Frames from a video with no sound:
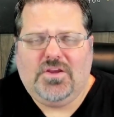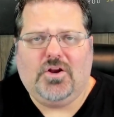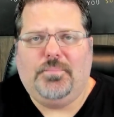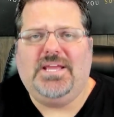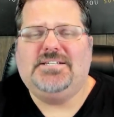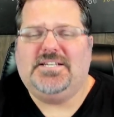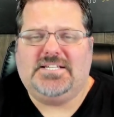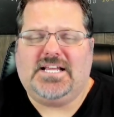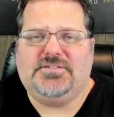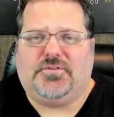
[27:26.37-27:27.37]
being
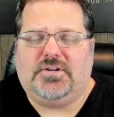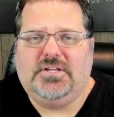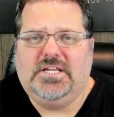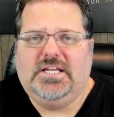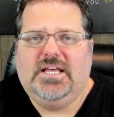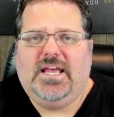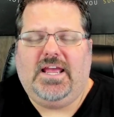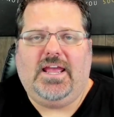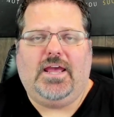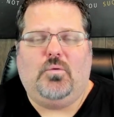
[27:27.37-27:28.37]
successful.
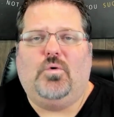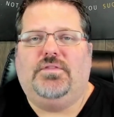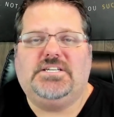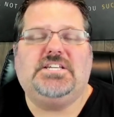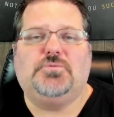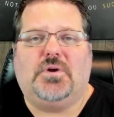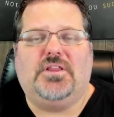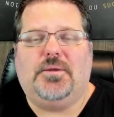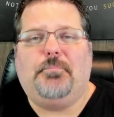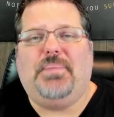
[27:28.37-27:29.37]
And this is one
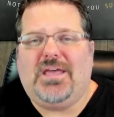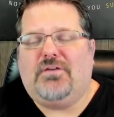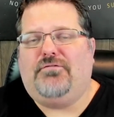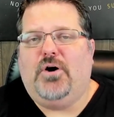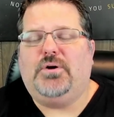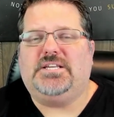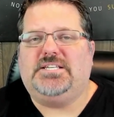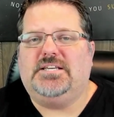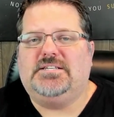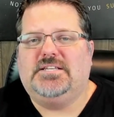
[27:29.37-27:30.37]
of the big
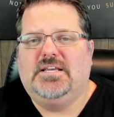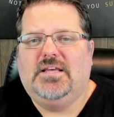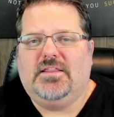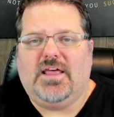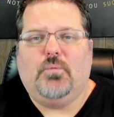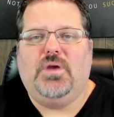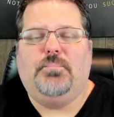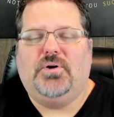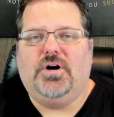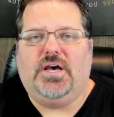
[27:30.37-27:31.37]
focuses that we
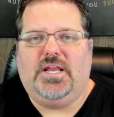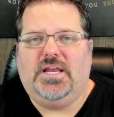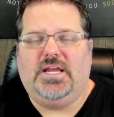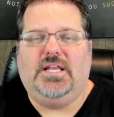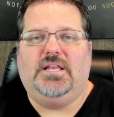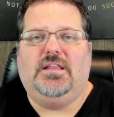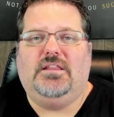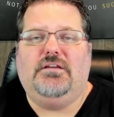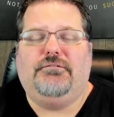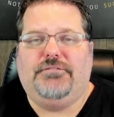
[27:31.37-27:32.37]
put in
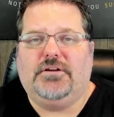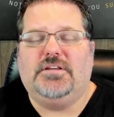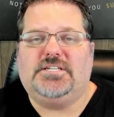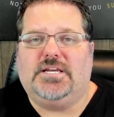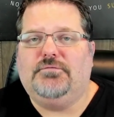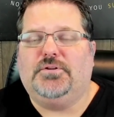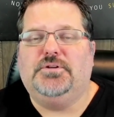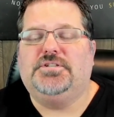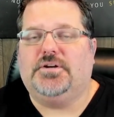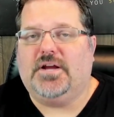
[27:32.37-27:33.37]
the Fearless
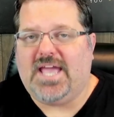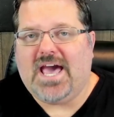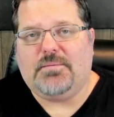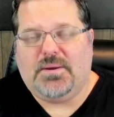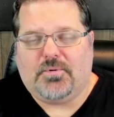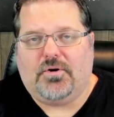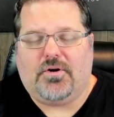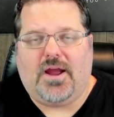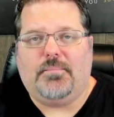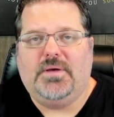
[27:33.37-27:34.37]
Influencer Academy
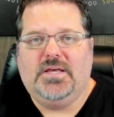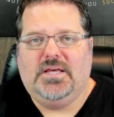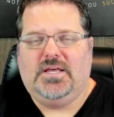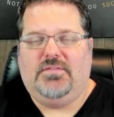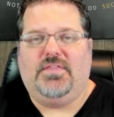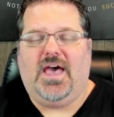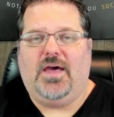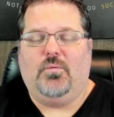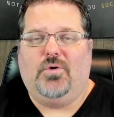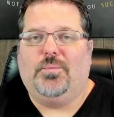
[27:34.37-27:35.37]
program
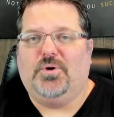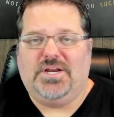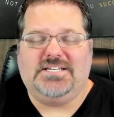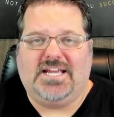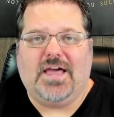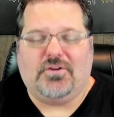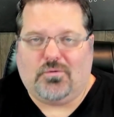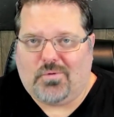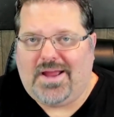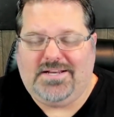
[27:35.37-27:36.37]
that we're putting together
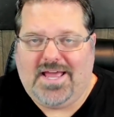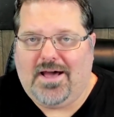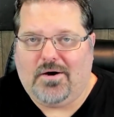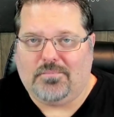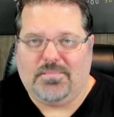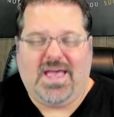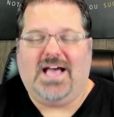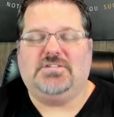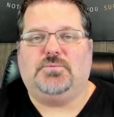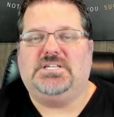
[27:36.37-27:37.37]
right now
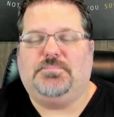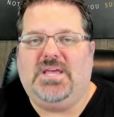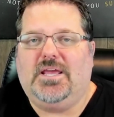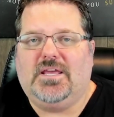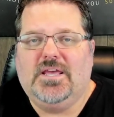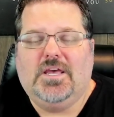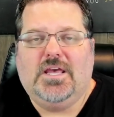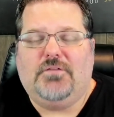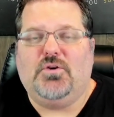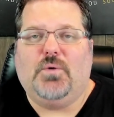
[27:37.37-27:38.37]
as we speak.
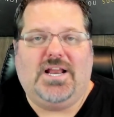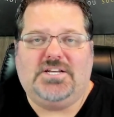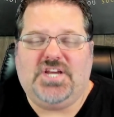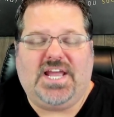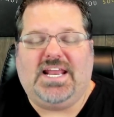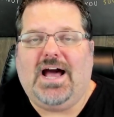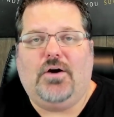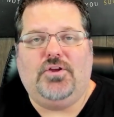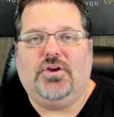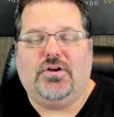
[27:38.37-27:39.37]
If you want to check it out,
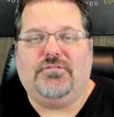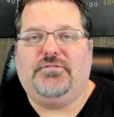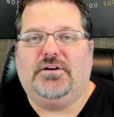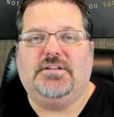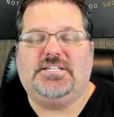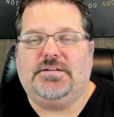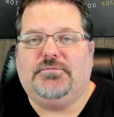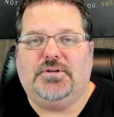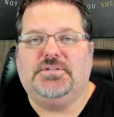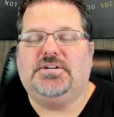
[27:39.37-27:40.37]
you can go to
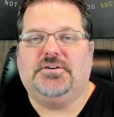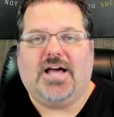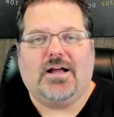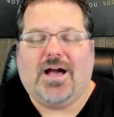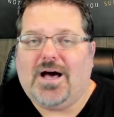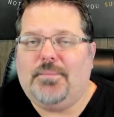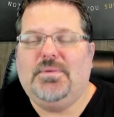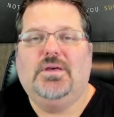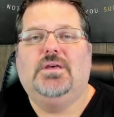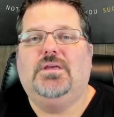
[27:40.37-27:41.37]
fearlessinfluencer.com.
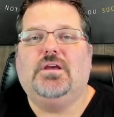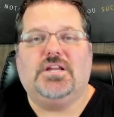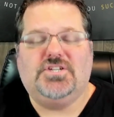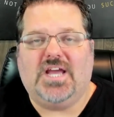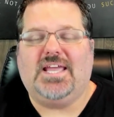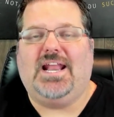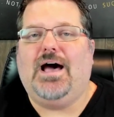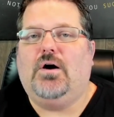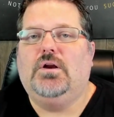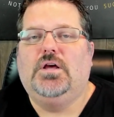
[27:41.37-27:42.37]
You can check it
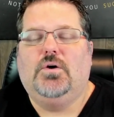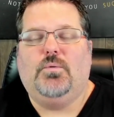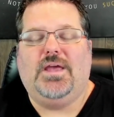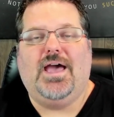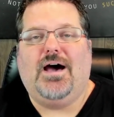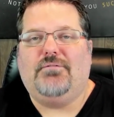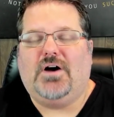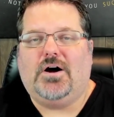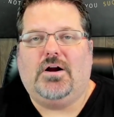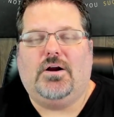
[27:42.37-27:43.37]
out. We have
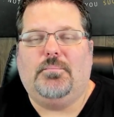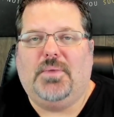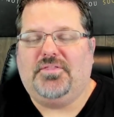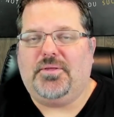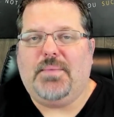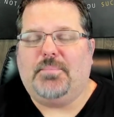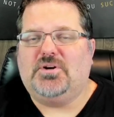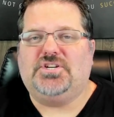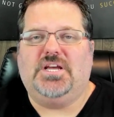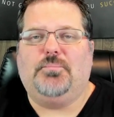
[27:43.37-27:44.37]
our monthly
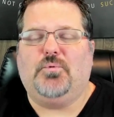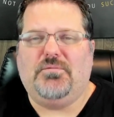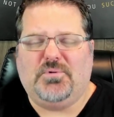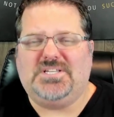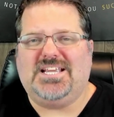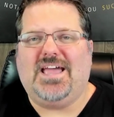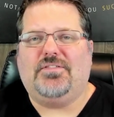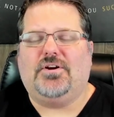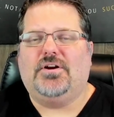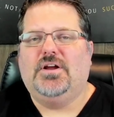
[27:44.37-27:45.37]
membership we've put
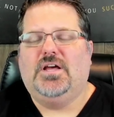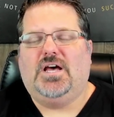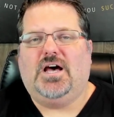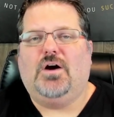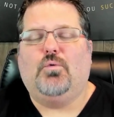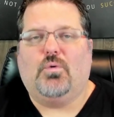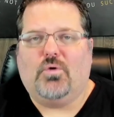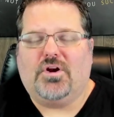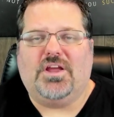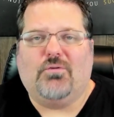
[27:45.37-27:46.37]
together. We're
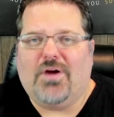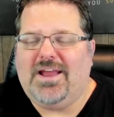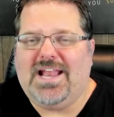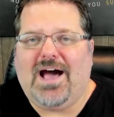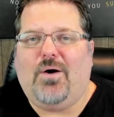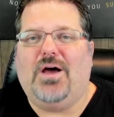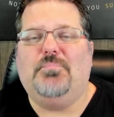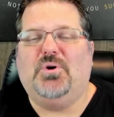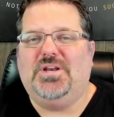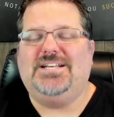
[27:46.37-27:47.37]
working right now on
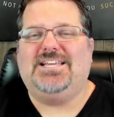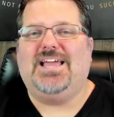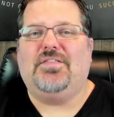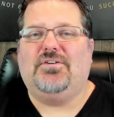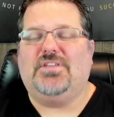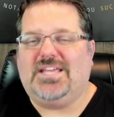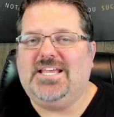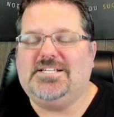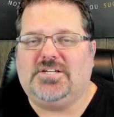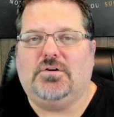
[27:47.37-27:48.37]
putting together the
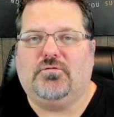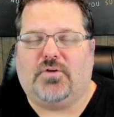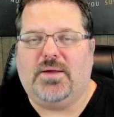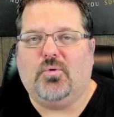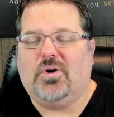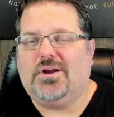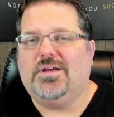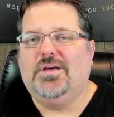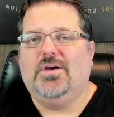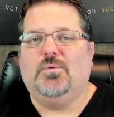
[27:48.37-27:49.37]
Keystone Framework,
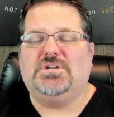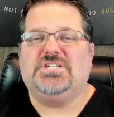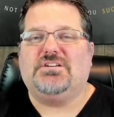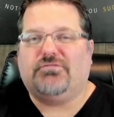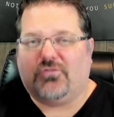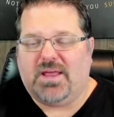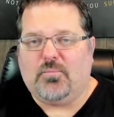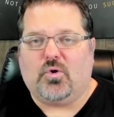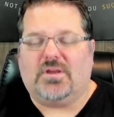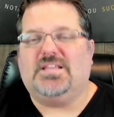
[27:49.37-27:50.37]
which is a
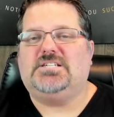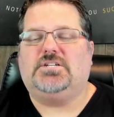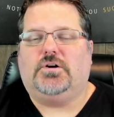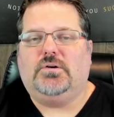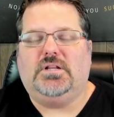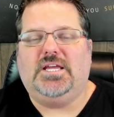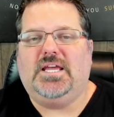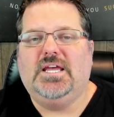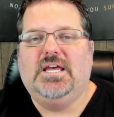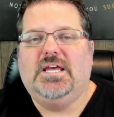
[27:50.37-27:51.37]
framework that's
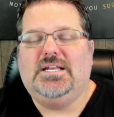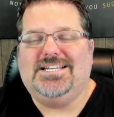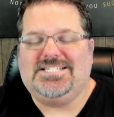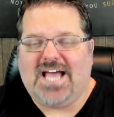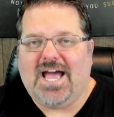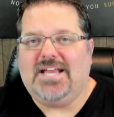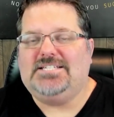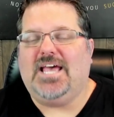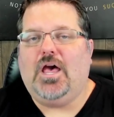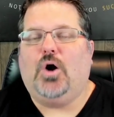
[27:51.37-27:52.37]
totally designed
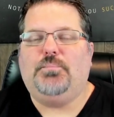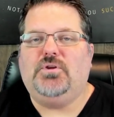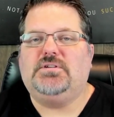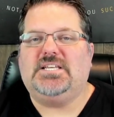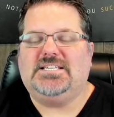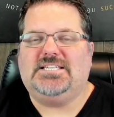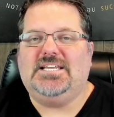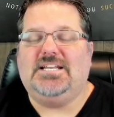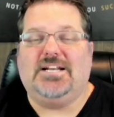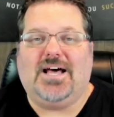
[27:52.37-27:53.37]
to help you
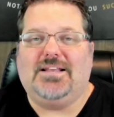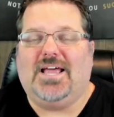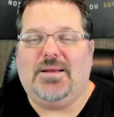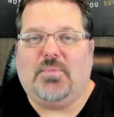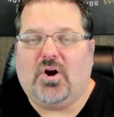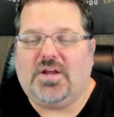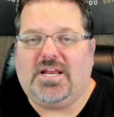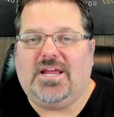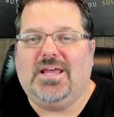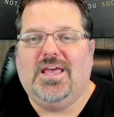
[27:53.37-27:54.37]
succeed in online
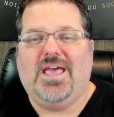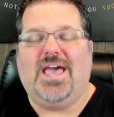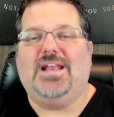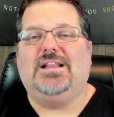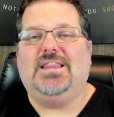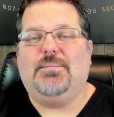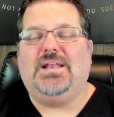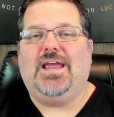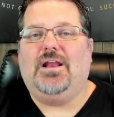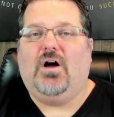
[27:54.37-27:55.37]
marketing and
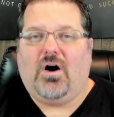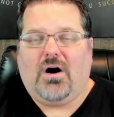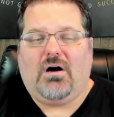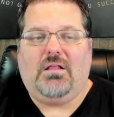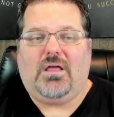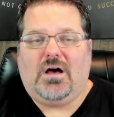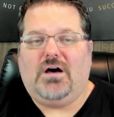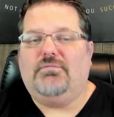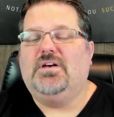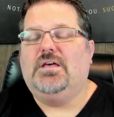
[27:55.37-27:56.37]
eliminate all
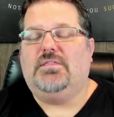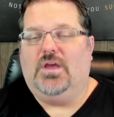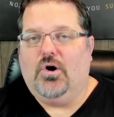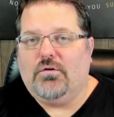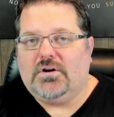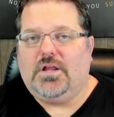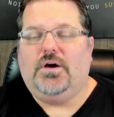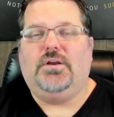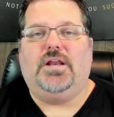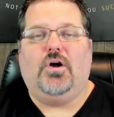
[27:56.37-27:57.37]
of the
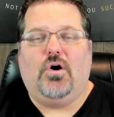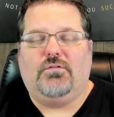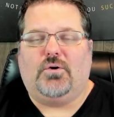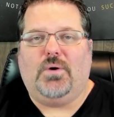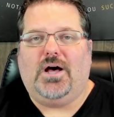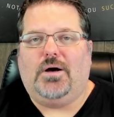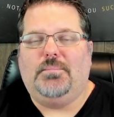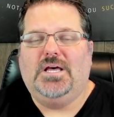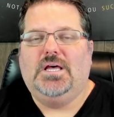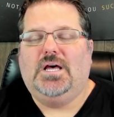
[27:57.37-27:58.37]
overload and
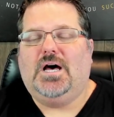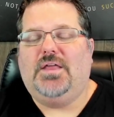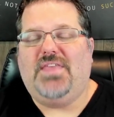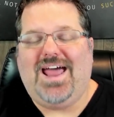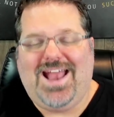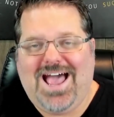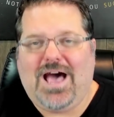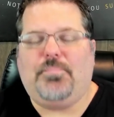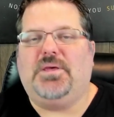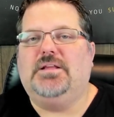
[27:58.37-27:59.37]
overwhelm that
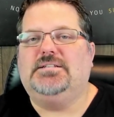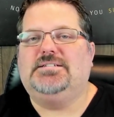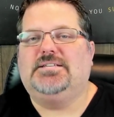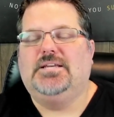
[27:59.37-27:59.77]
happens